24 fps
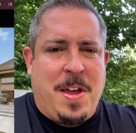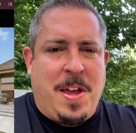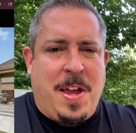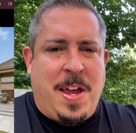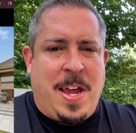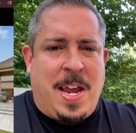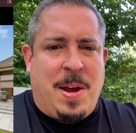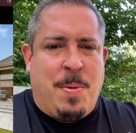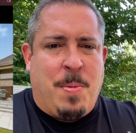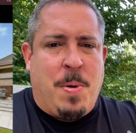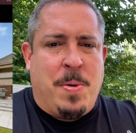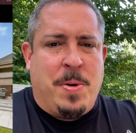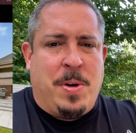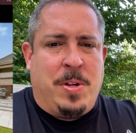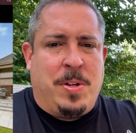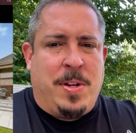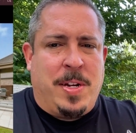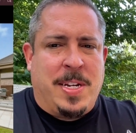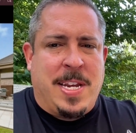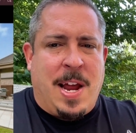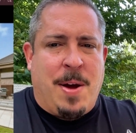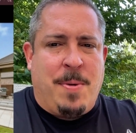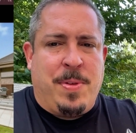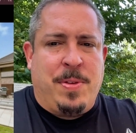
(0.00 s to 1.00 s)
And what would look
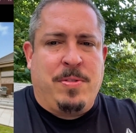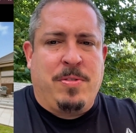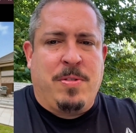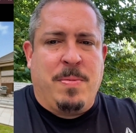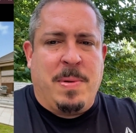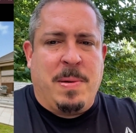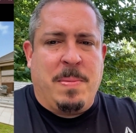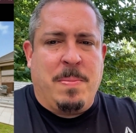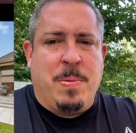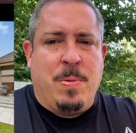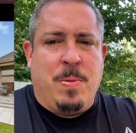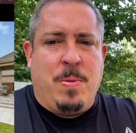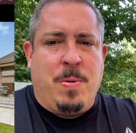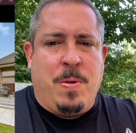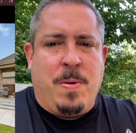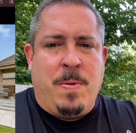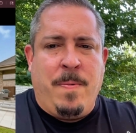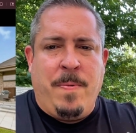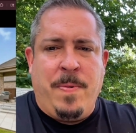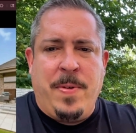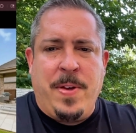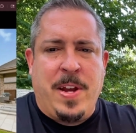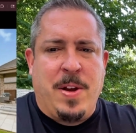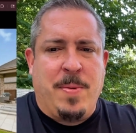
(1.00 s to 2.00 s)
like now with a swimming pool?
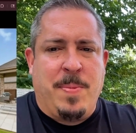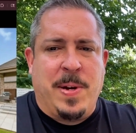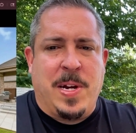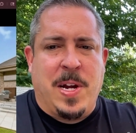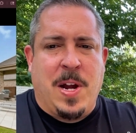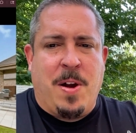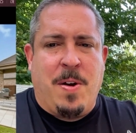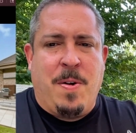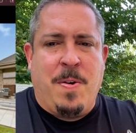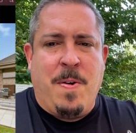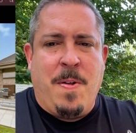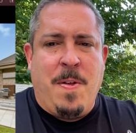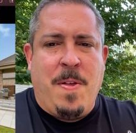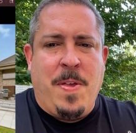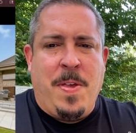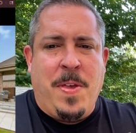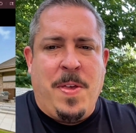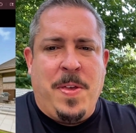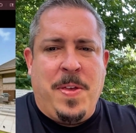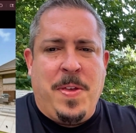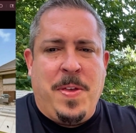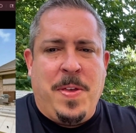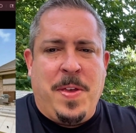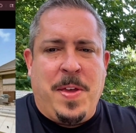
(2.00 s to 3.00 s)
Here we go.
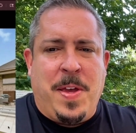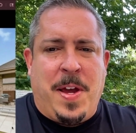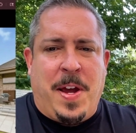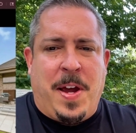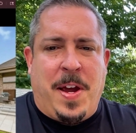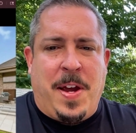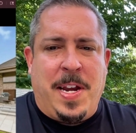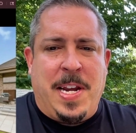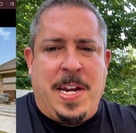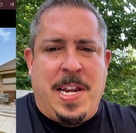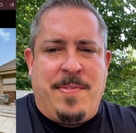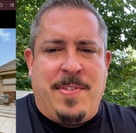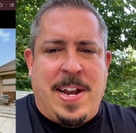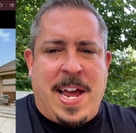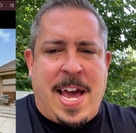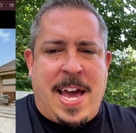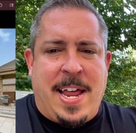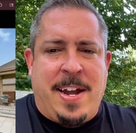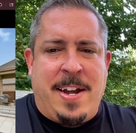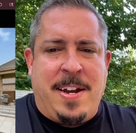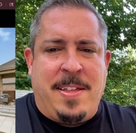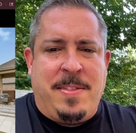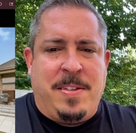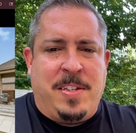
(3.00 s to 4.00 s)
Uh, it even
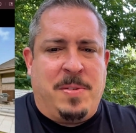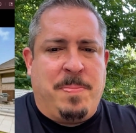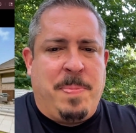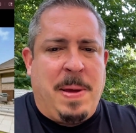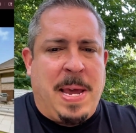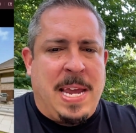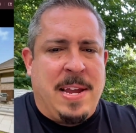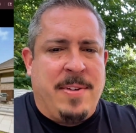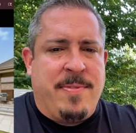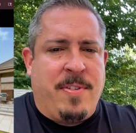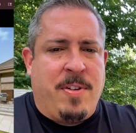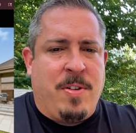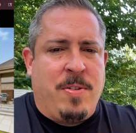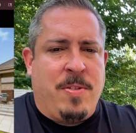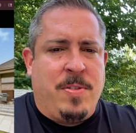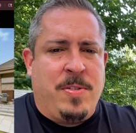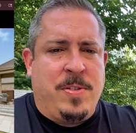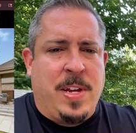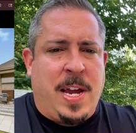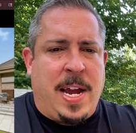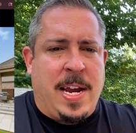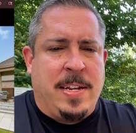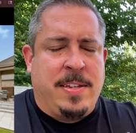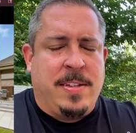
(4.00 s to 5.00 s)
added in these
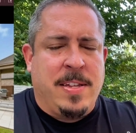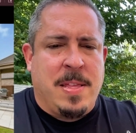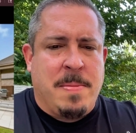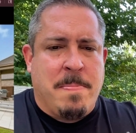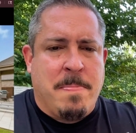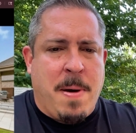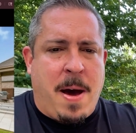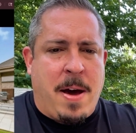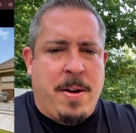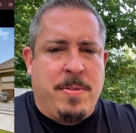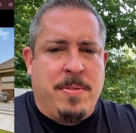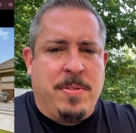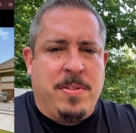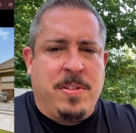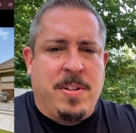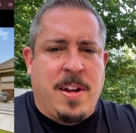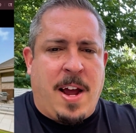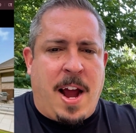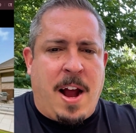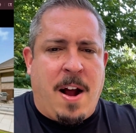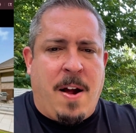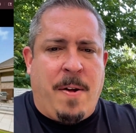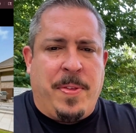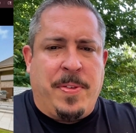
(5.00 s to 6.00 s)
pavers. I said the modern
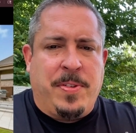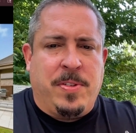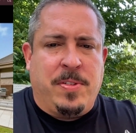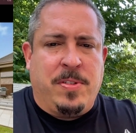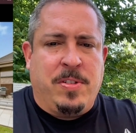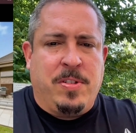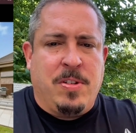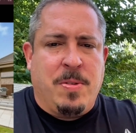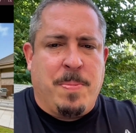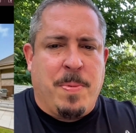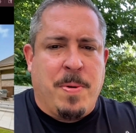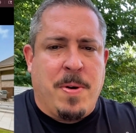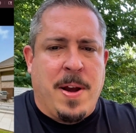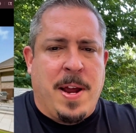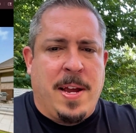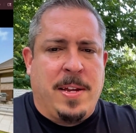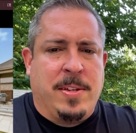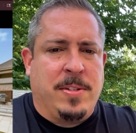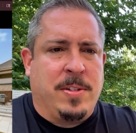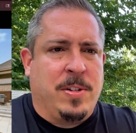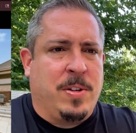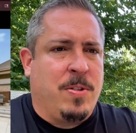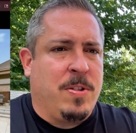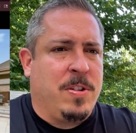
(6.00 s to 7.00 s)
style. This is super
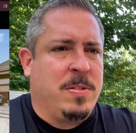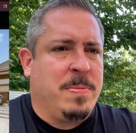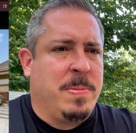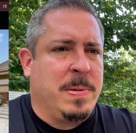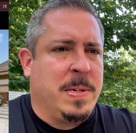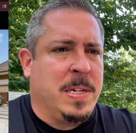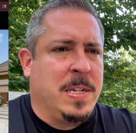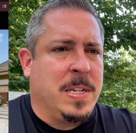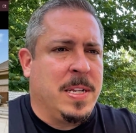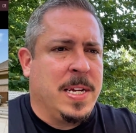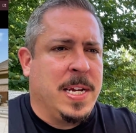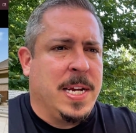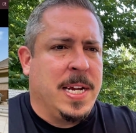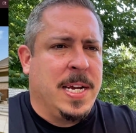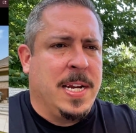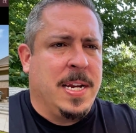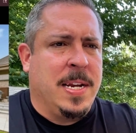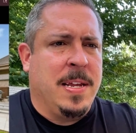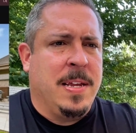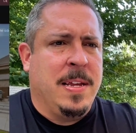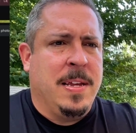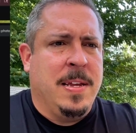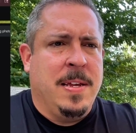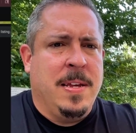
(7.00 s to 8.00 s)
nice and crisp and clean.
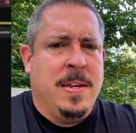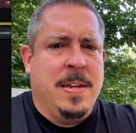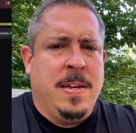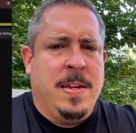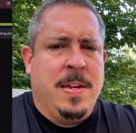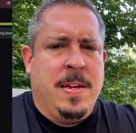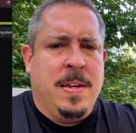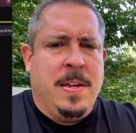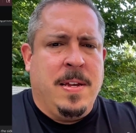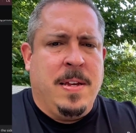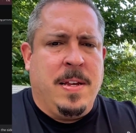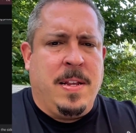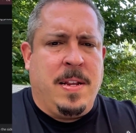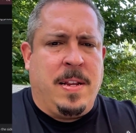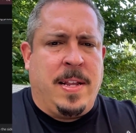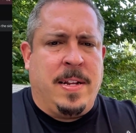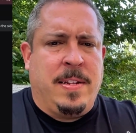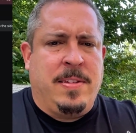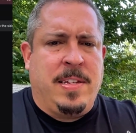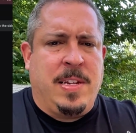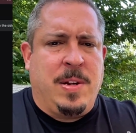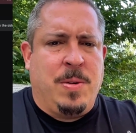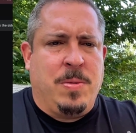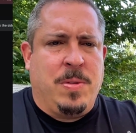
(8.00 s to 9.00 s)

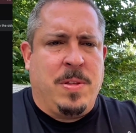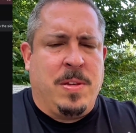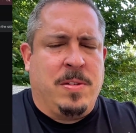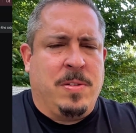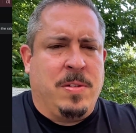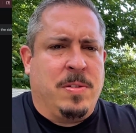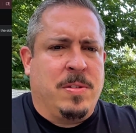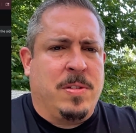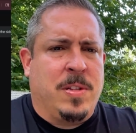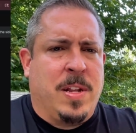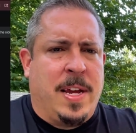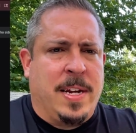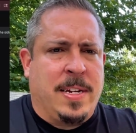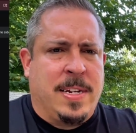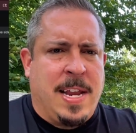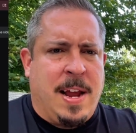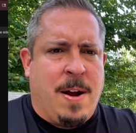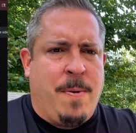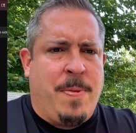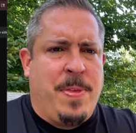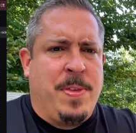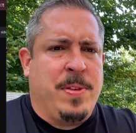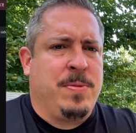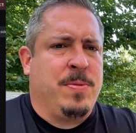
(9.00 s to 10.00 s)
Let's see what this looks like
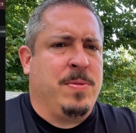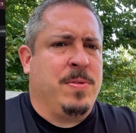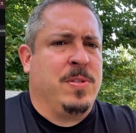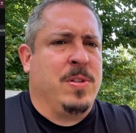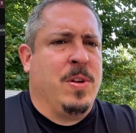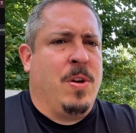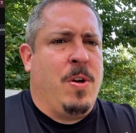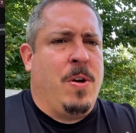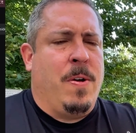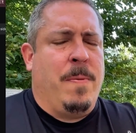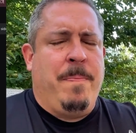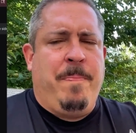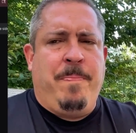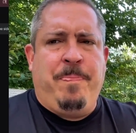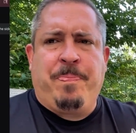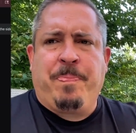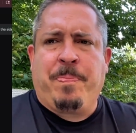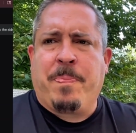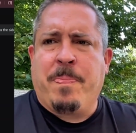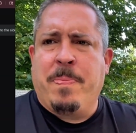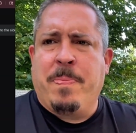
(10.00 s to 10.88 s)
now with its results.